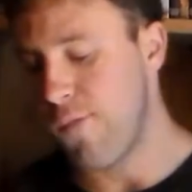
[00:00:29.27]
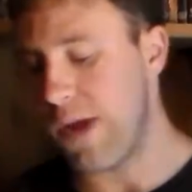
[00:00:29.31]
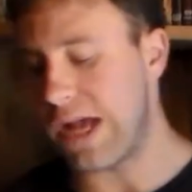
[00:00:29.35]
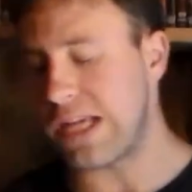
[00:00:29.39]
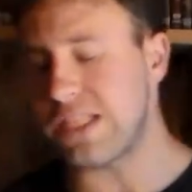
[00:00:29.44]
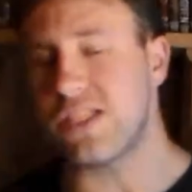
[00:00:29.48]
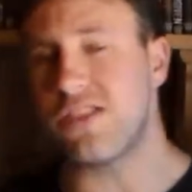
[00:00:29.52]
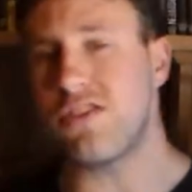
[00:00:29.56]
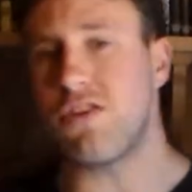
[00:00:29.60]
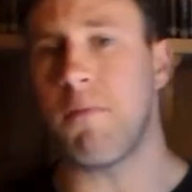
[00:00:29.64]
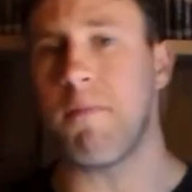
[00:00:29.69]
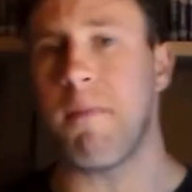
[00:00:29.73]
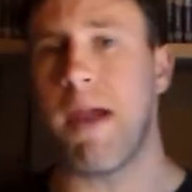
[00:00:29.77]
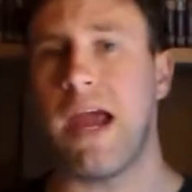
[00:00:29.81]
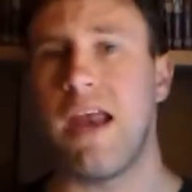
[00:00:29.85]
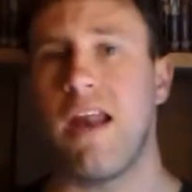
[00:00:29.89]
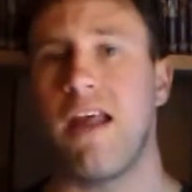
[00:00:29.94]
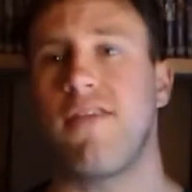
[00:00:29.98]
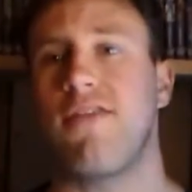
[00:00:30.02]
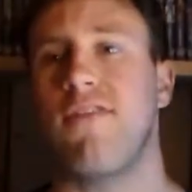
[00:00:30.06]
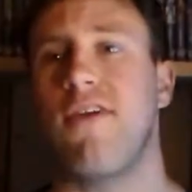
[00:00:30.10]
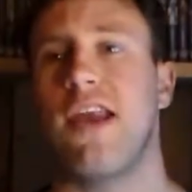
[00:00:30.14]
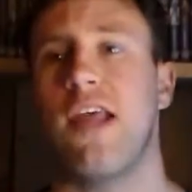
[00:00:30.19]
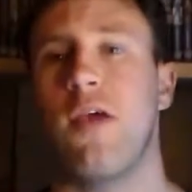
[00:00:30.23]

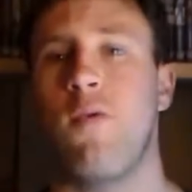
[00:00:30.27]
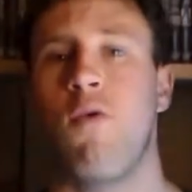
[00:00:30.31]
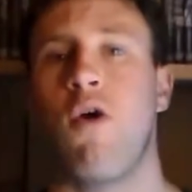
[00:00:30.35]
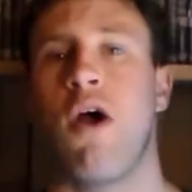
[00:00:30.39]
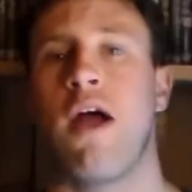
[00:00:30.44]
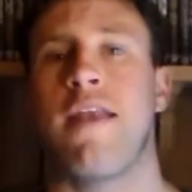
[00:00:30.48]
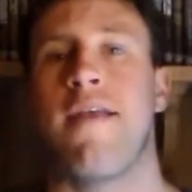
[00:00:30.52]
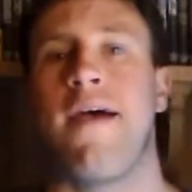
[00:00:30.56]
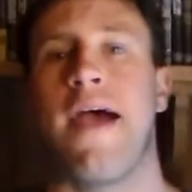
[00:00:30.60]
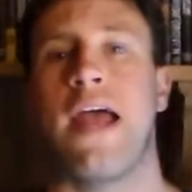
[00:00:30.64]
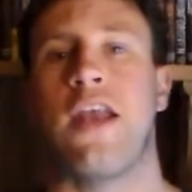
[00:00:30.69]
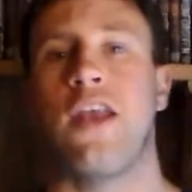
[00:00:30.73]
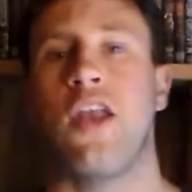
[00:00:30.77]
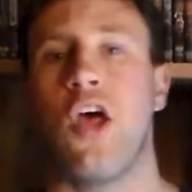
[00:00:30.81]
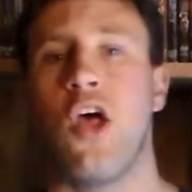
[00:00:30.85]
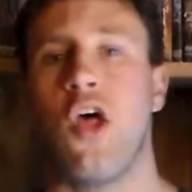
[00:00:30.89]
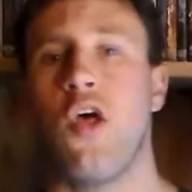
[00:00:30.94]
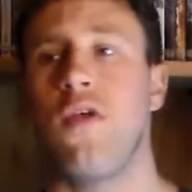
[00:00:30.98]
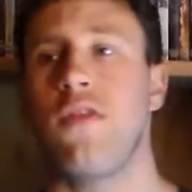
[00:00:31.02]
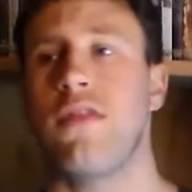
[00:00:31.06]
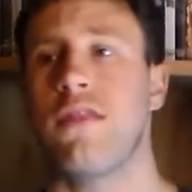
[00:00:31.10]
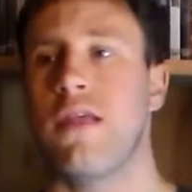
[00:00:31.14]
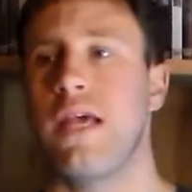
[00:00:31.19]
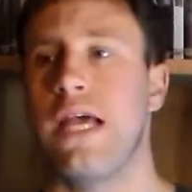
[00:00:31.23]
WrestleMania 31. Now, I
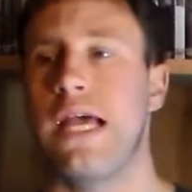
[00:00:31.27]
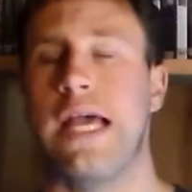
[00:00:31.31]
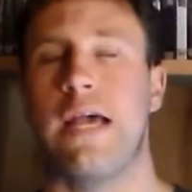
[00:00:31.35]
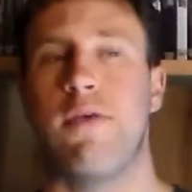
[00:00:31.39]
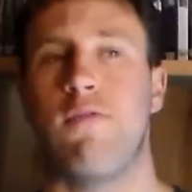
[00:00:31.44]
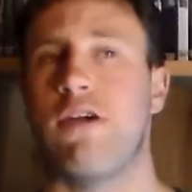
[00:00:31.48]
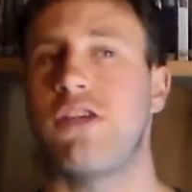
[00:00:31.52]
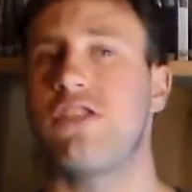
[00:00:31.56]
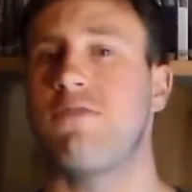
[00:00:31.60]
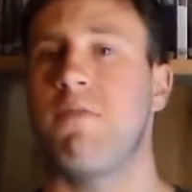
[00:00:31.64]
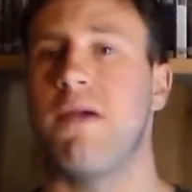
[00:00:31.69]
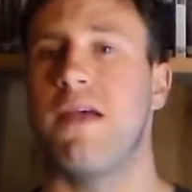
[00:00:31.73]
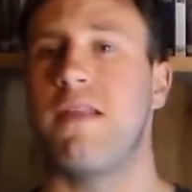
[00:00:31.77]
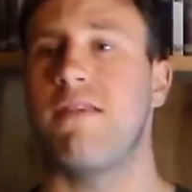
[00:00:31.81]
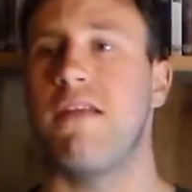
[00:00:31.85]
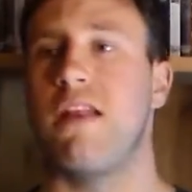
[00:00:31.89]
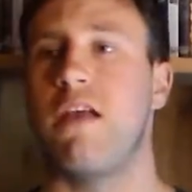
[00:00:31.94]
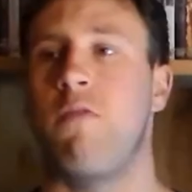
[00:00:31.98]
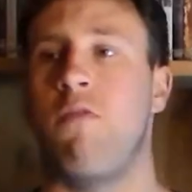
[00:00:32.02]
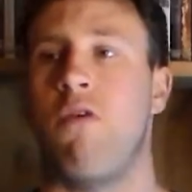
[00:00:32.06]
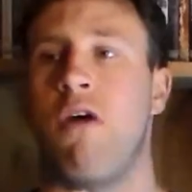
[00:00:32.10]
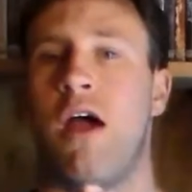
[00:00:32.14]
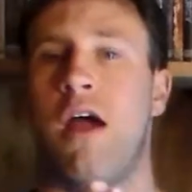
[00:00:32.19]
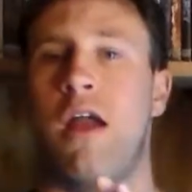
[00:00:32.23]
know WrestleMania
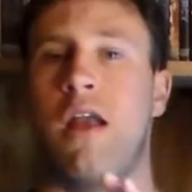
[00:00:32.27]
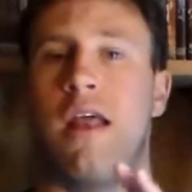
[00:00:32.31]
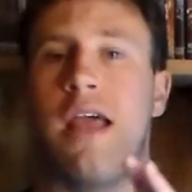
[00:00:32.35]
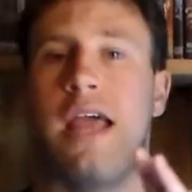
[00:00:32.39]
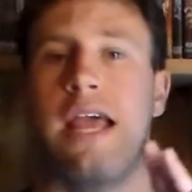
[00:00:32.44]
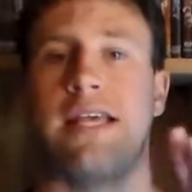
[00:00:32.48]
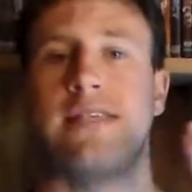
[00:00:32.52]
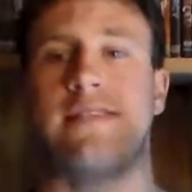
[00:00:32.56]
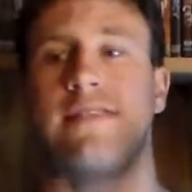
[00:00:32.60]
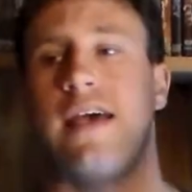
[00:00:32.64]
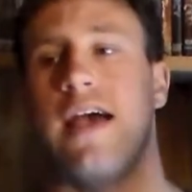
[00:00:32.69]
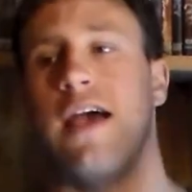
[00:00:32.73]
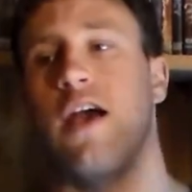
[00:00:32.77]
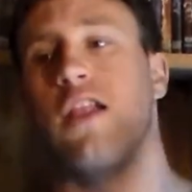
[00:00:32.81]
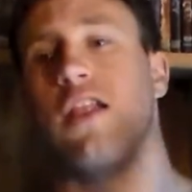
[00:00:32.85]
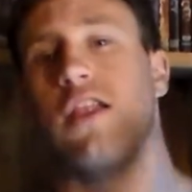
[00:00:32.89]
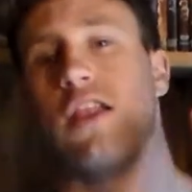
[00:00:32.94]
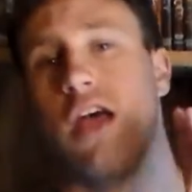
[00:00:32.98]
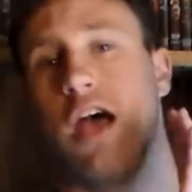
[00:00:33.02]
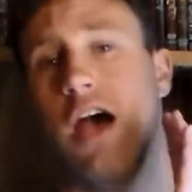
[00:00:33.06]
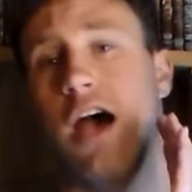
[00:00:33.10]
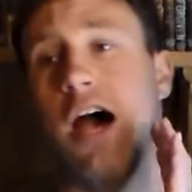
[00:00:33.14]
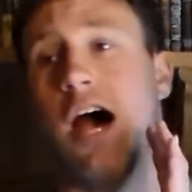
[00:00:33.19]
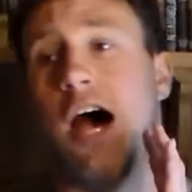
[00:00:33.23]
31 is
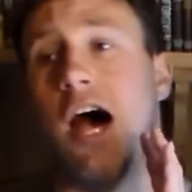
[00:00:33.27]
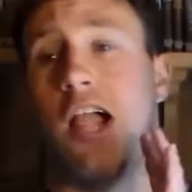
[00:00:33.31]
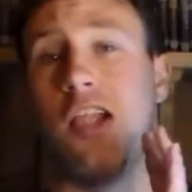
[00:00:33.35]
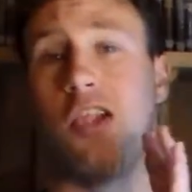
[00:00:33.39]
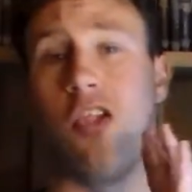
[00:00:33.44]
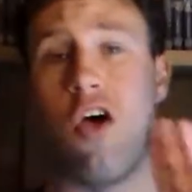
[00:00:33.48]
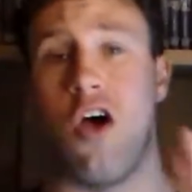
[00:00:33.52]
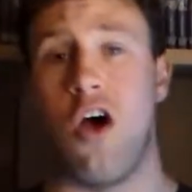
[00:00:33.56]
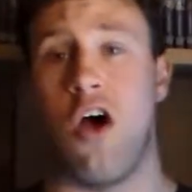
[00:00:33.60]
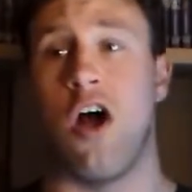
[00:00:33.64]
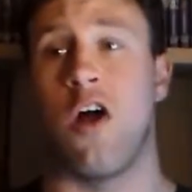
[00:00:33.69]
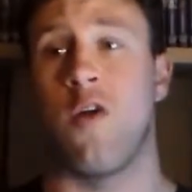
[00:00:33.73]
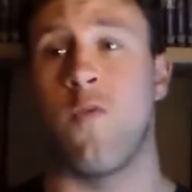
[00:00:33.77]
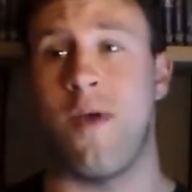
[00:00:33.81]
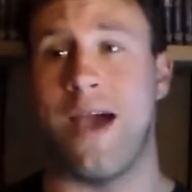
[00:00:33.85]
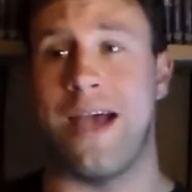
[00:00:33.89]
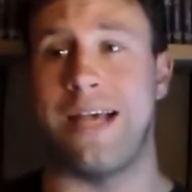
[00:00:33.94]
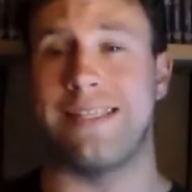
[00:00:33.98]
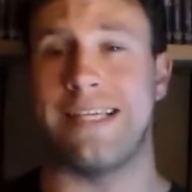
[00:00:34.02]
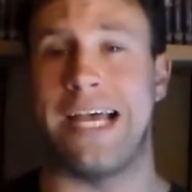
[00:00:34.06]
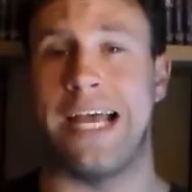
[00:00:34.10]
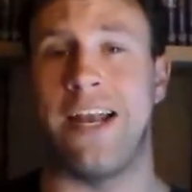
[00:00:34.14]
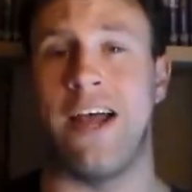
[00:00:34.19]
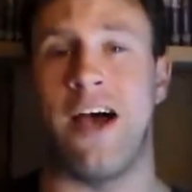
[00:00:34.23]
a long
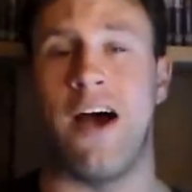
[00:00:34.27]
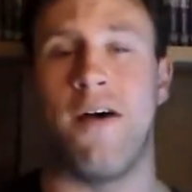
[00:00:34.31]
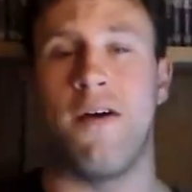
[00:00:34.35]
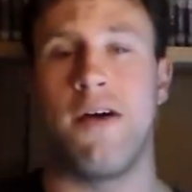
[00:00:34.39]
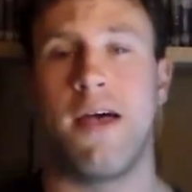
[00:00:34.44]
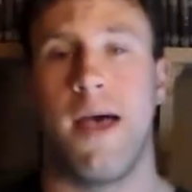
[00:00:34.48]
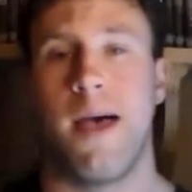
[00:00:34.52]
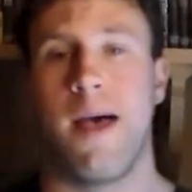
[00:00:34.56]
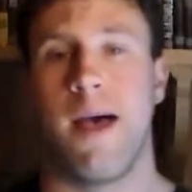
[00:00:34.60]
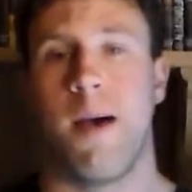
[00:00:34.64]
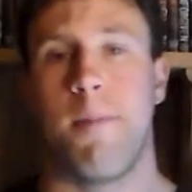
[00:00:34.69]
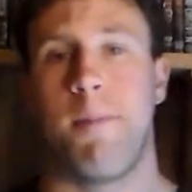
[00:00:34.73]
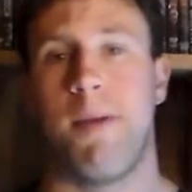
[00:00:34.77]
ways, I know.